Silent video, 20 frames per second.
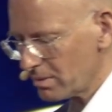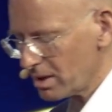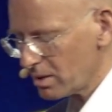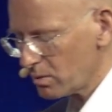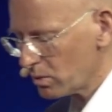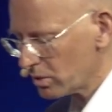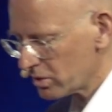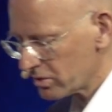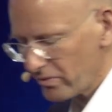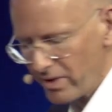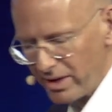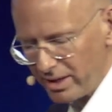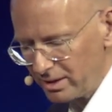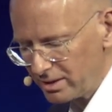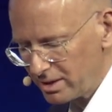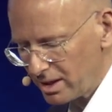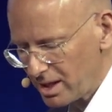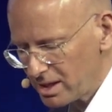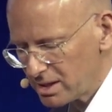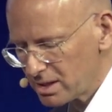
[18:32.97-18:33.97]
I was very
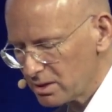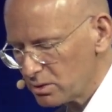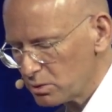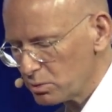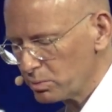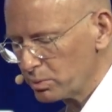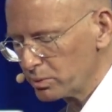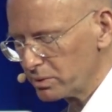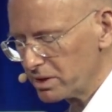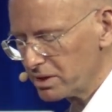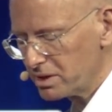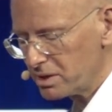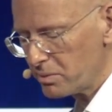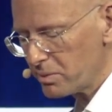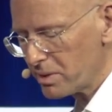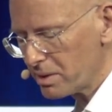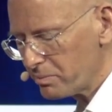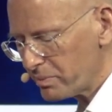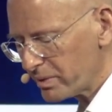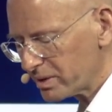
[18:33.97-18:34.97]
interested to Buddhism,
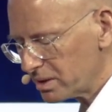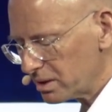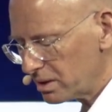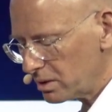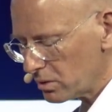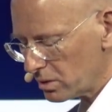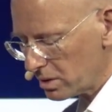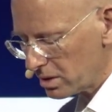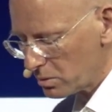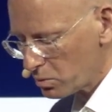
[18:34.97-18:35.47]
and in particular,